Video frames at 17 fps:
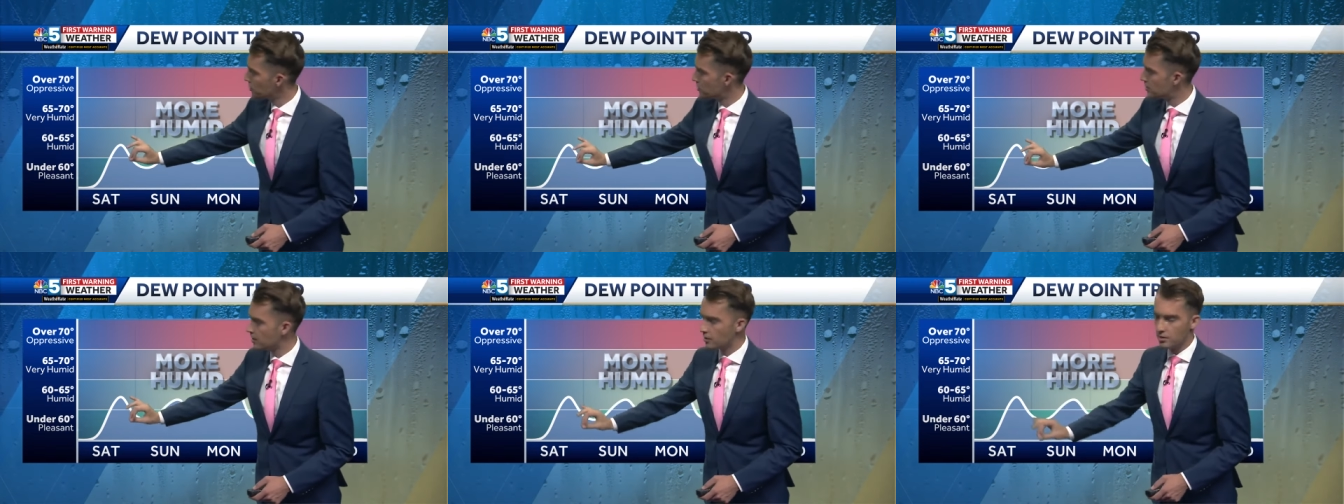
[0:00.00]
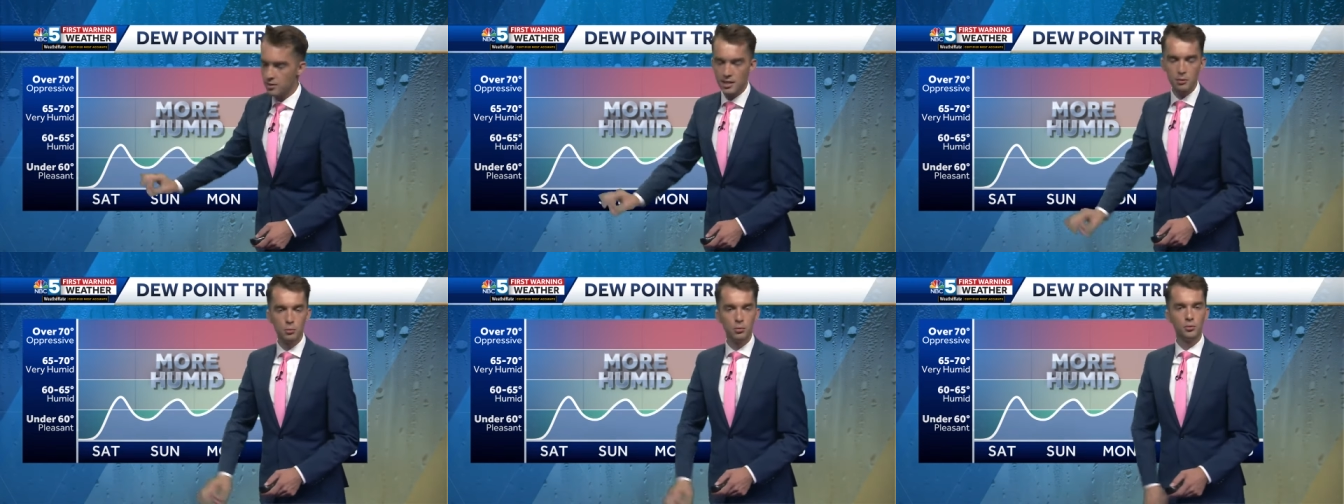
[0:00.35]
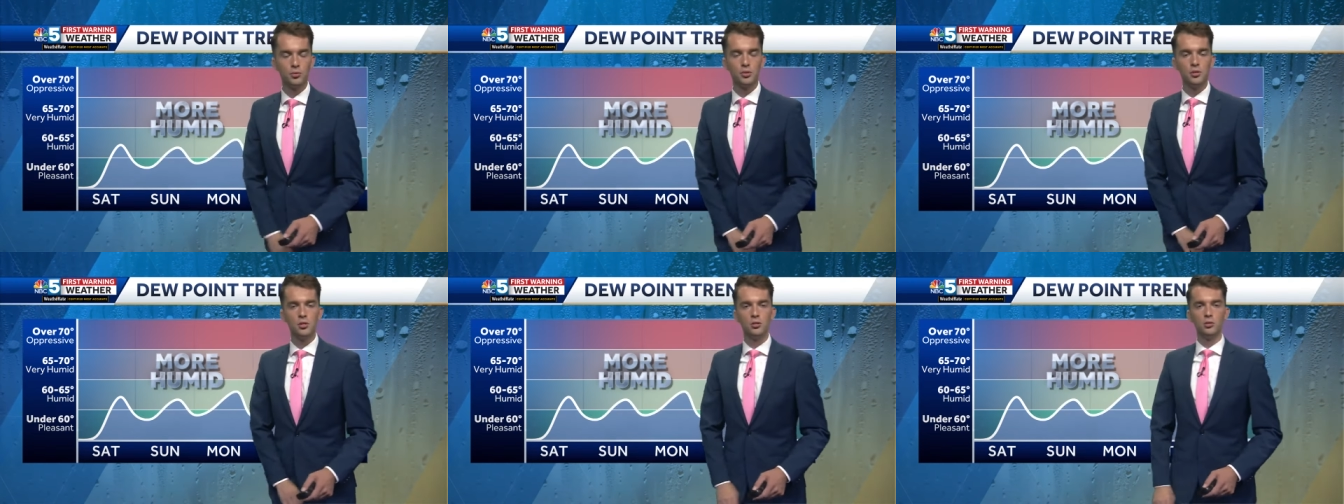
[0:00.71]
60 will
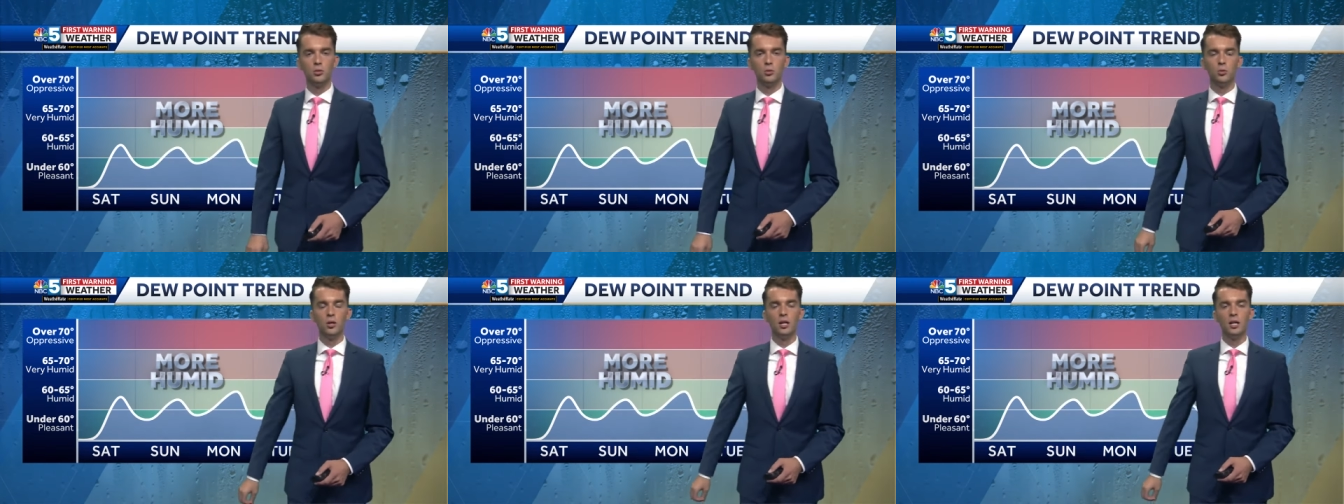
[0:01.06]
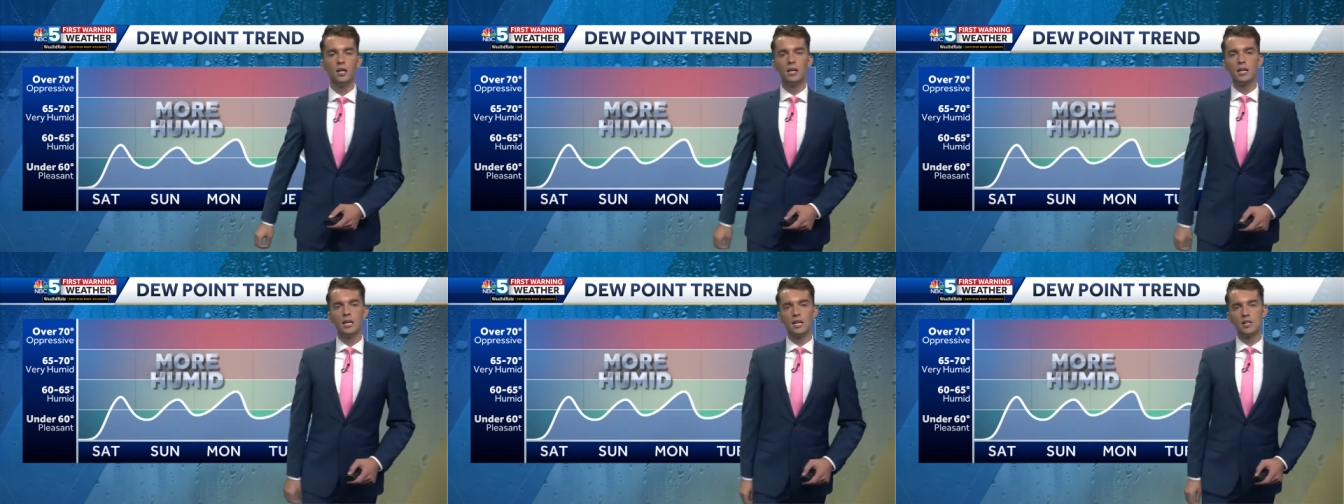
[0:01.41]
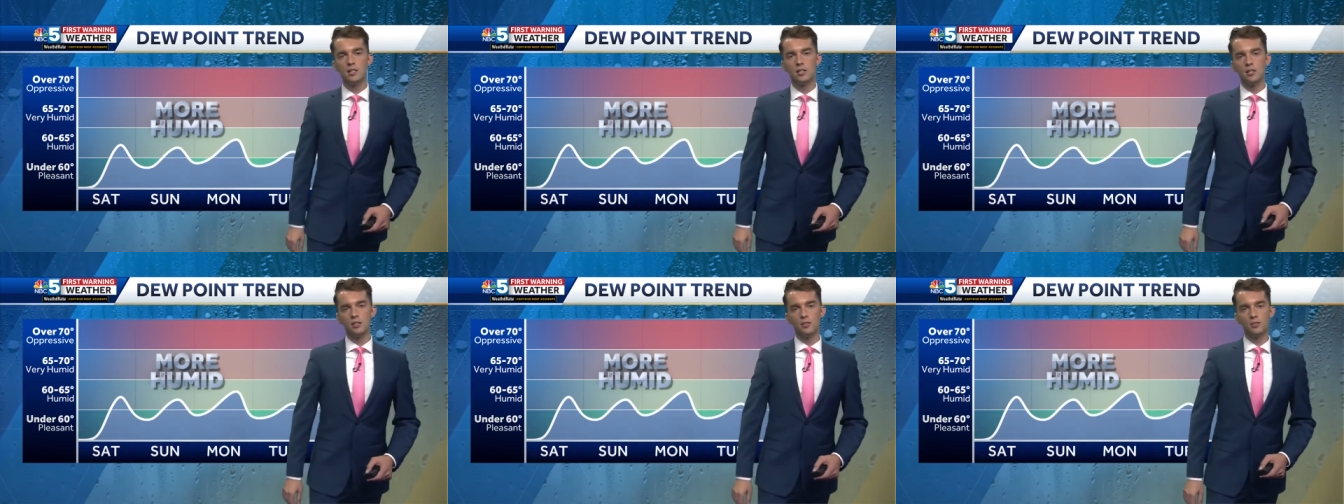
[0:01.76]
do
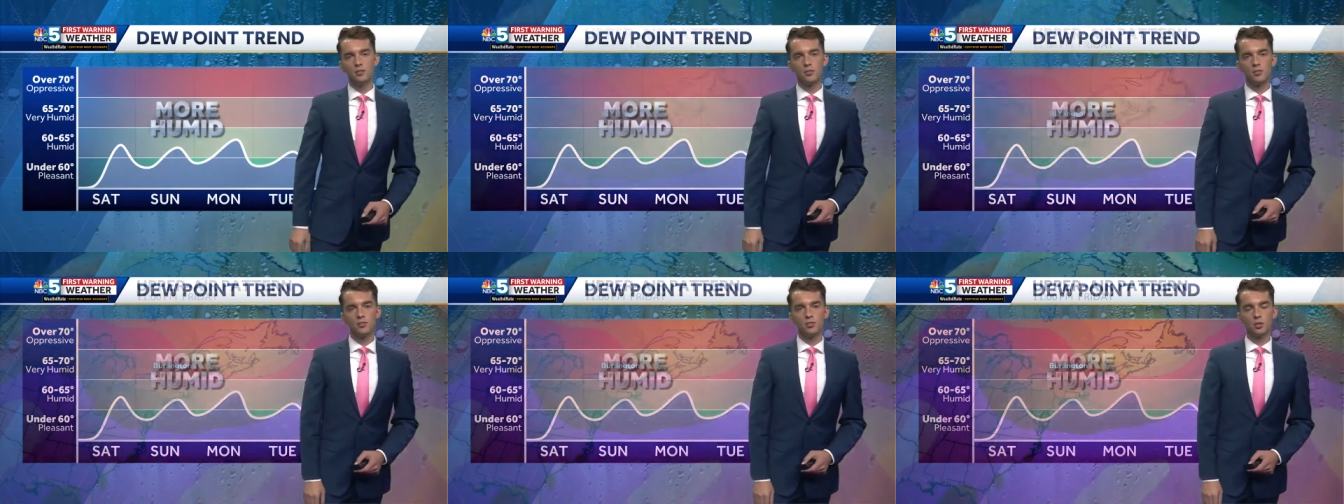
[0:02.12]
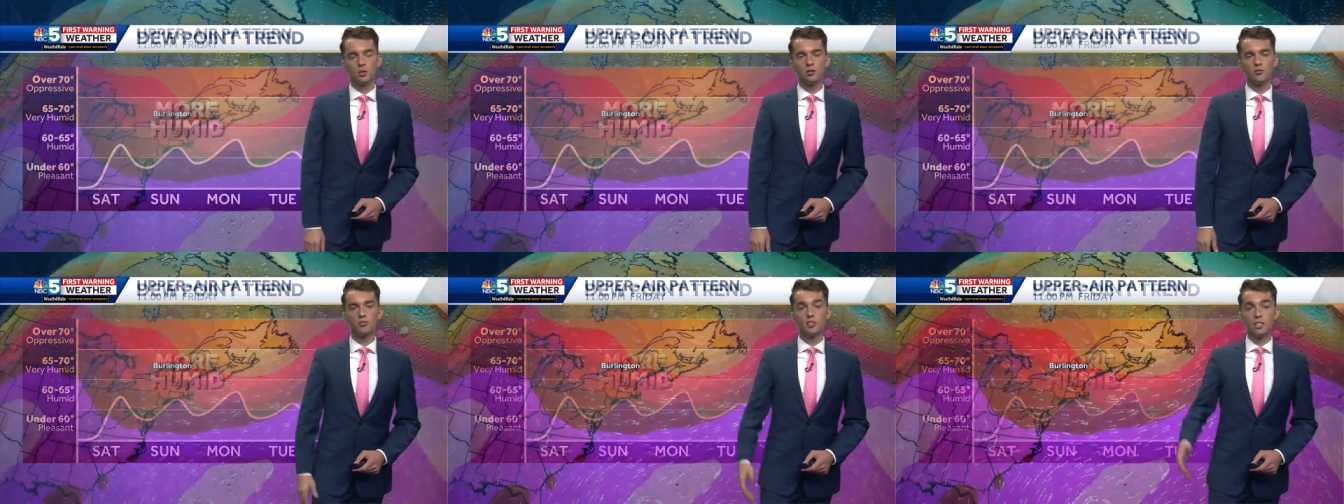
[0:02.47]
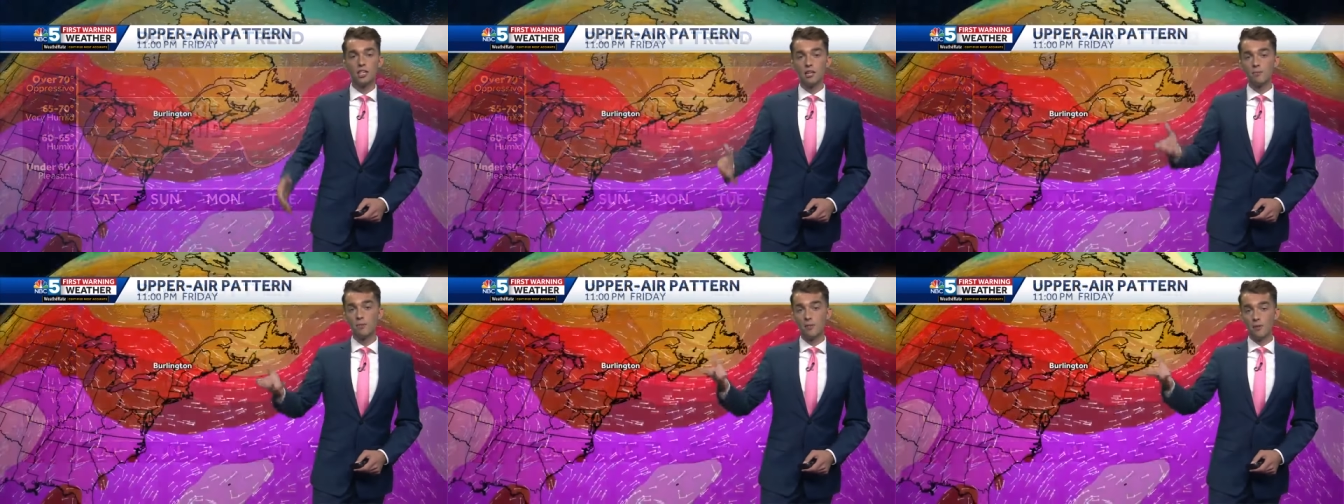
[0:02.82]
is serve to
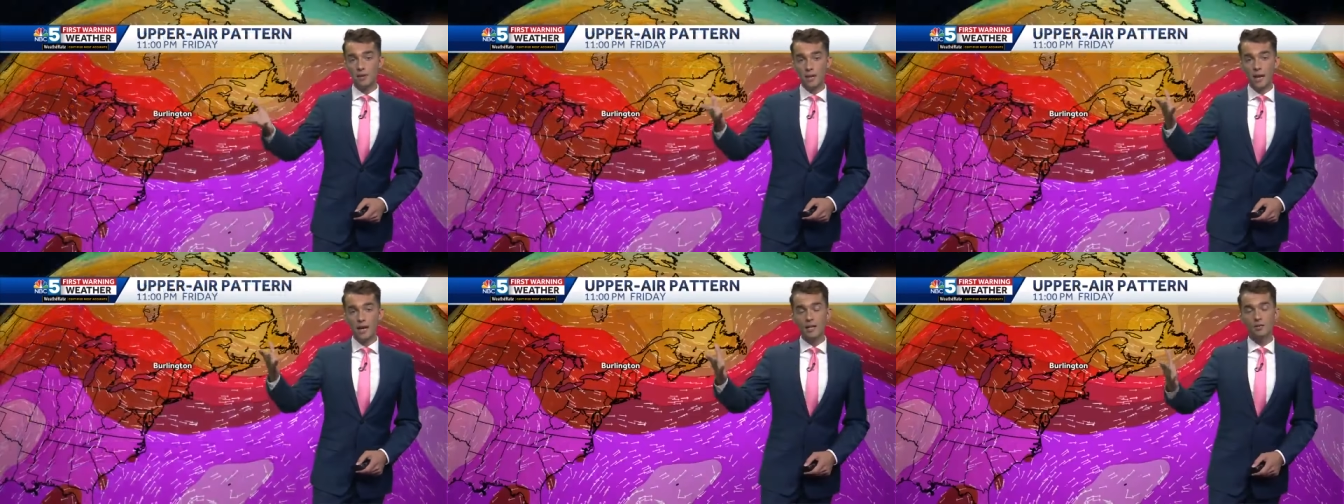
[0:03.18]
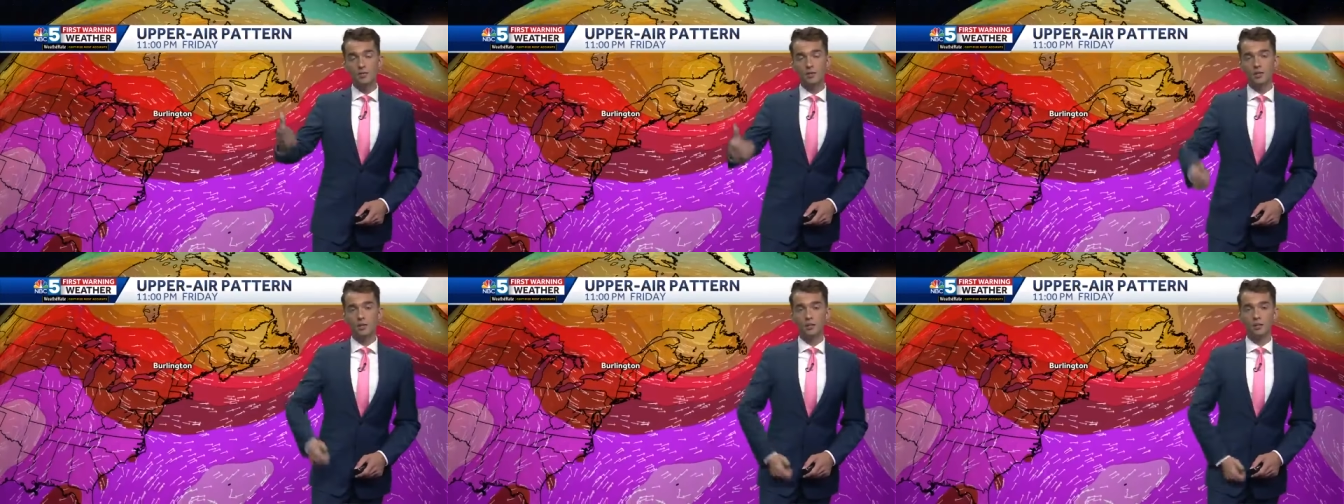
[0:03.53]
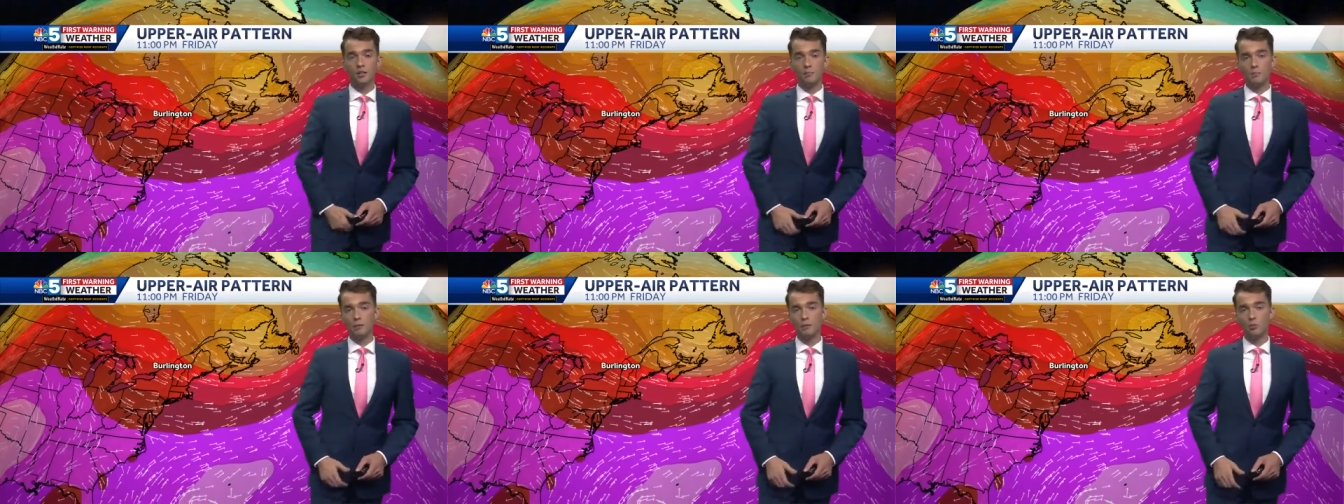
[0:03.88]
keep the nights a
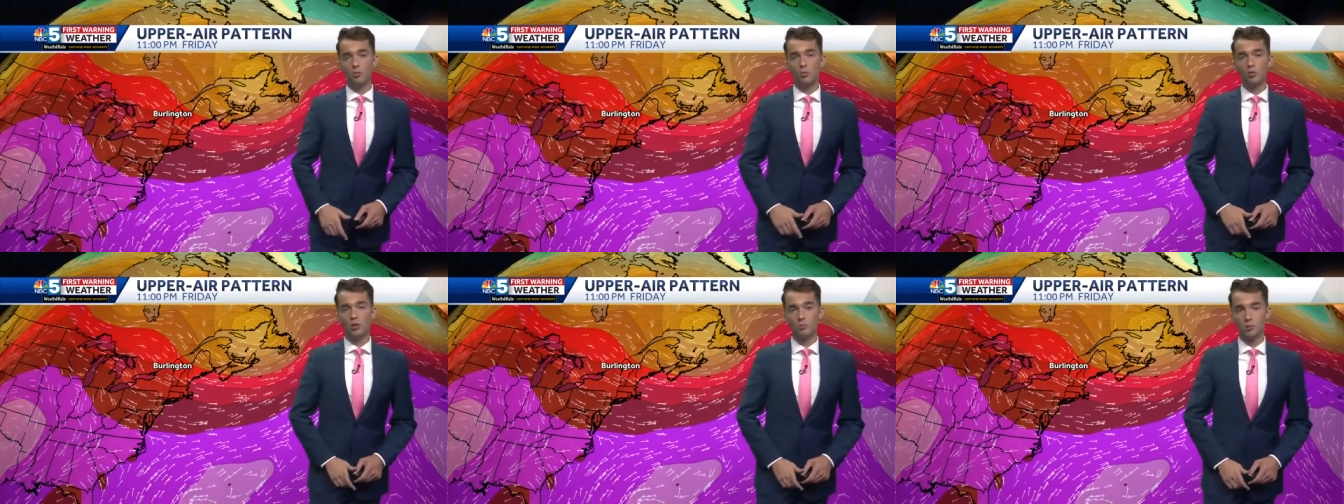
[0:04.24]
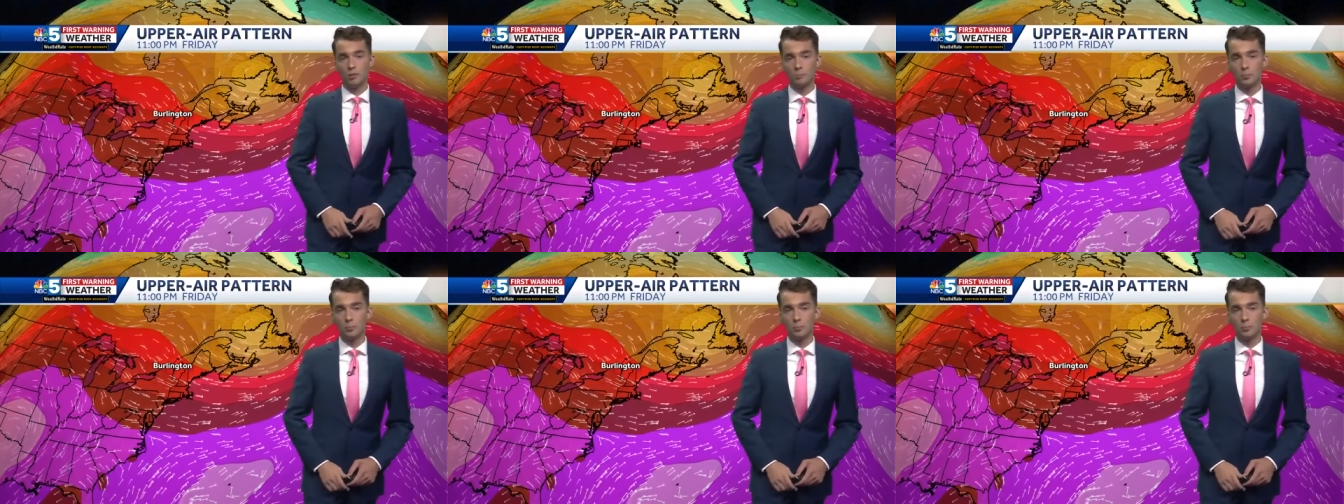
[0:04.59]
little bit warmer,